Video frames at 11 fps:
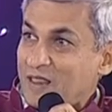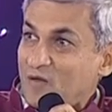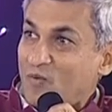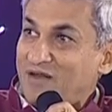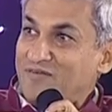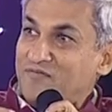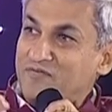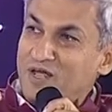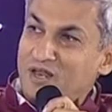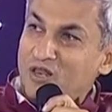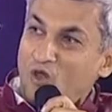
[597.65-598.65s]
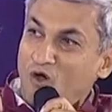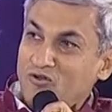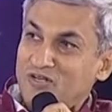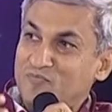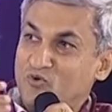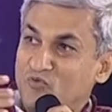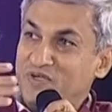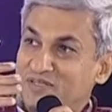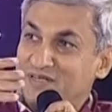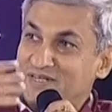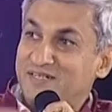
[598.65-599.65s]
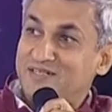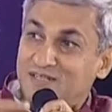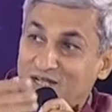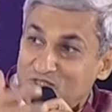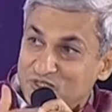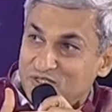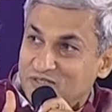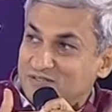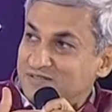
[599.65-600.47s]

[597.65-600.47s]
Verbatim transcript: while we have done a lot on improving the credit culture,